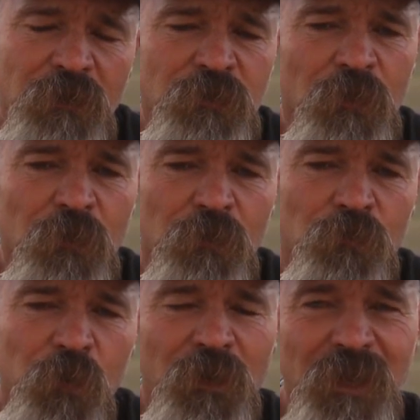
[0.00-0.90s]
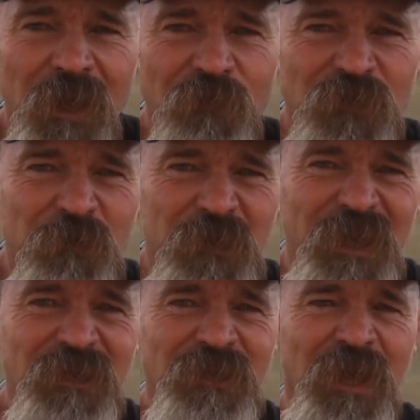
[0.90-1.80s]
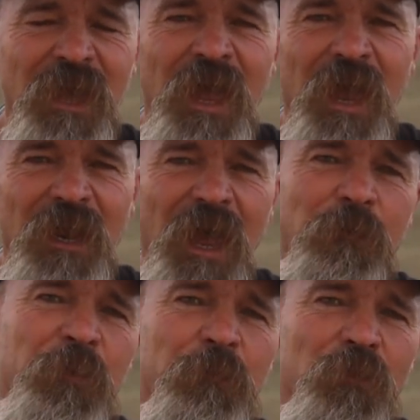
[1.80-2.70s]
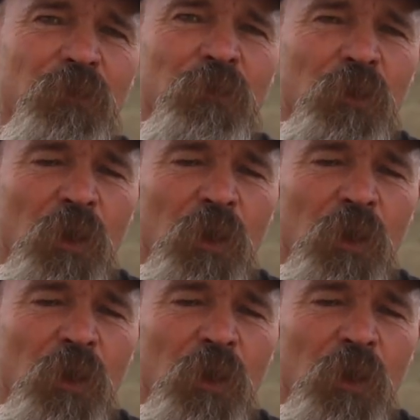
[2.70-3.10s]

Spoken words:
So we're going to cover some things that a lot of people